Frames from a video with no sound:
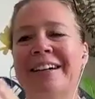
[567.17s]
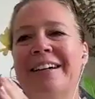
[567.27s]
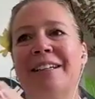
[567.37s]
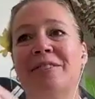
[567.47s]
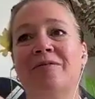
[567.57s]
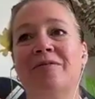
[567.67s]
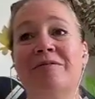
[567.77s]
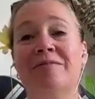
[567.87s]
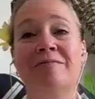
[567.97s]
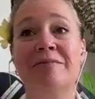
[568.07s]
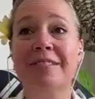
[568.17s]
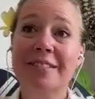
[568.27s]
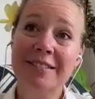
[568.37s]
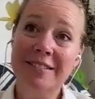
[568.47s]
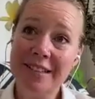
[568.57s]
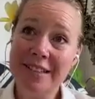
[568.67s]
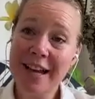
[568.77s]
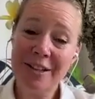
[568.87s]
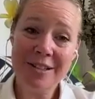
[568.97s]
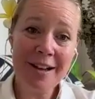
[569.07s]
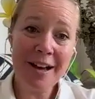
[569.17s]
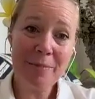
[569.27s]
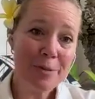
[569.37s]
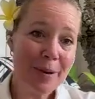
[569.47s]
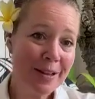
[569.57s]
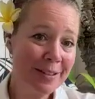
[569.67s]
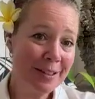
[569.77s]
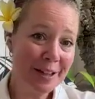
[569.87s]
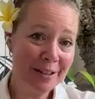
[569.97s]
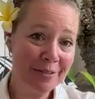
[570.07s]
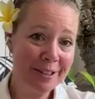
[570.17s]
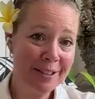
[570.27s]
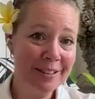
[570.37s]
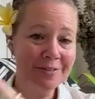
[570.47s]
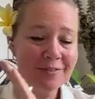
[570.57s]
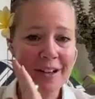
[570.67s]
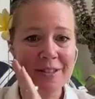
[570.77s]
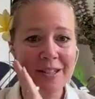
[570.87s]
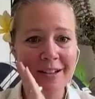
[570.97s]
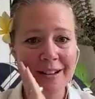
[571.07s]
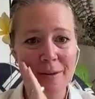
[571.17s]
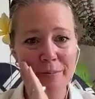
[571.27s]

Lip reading: The title's not misspelled on the cover. I've seen it